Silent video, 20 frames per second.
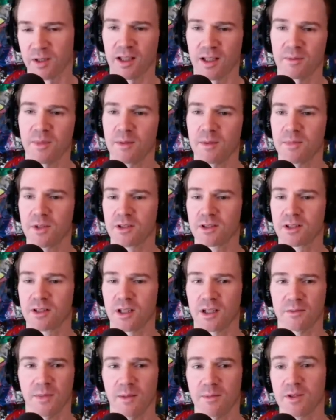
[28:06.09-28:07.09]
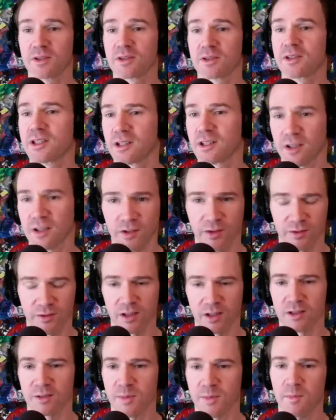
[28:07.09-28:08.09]
Like, maybe you're a good
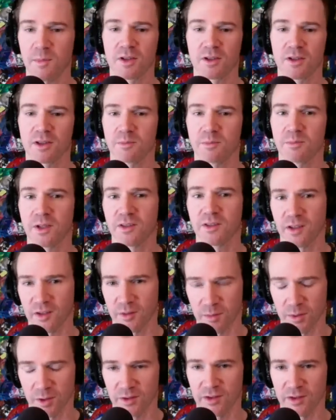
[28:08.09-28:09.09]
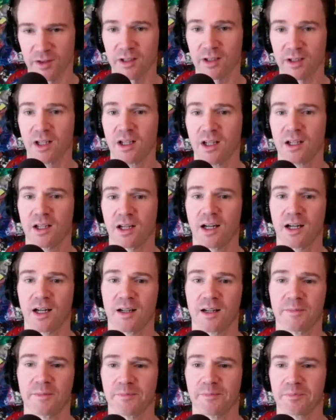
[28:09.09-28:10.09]
illustrator, maybe you're a good business person,
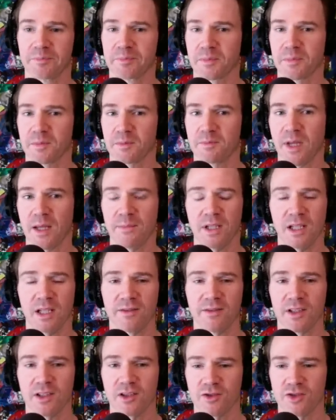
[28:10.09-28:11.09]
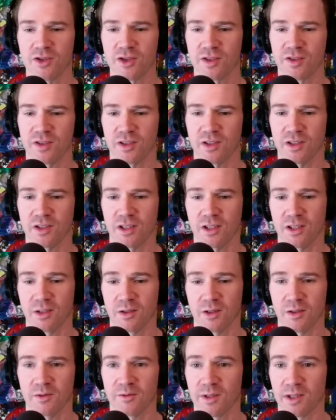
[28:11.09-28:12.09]
maybe even you're just, you know,
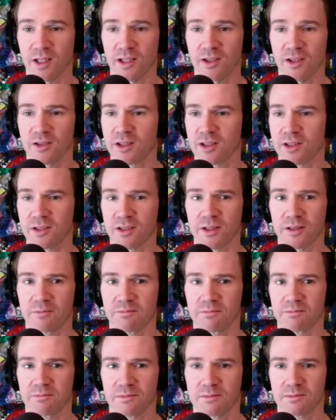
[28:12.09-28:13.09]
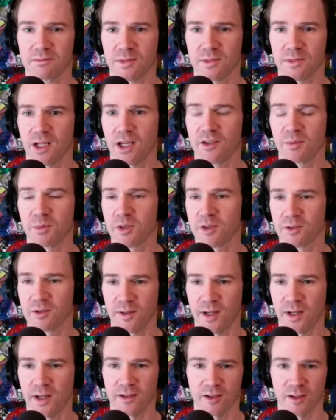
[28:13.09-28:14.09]
you feel like you're a good husband or
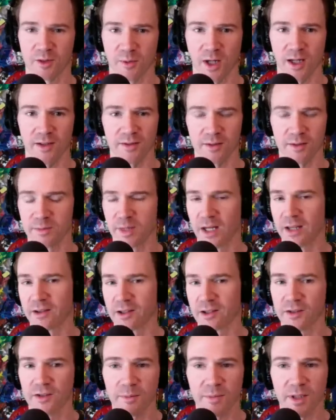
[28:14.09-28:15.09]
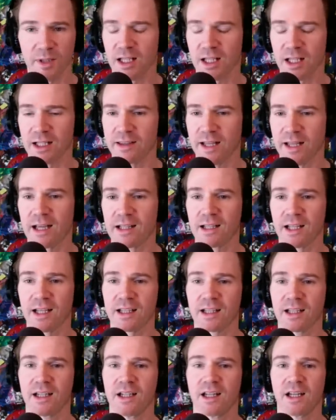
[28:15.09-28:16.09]
father or wife or mother or something like that.
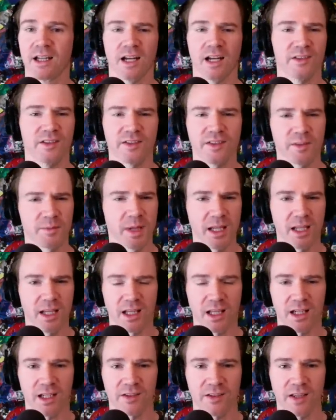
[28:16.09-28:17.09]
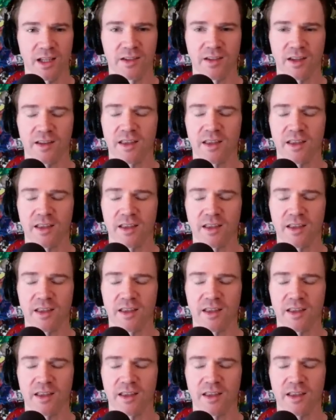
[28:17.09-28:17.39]
Like, is this making any sense?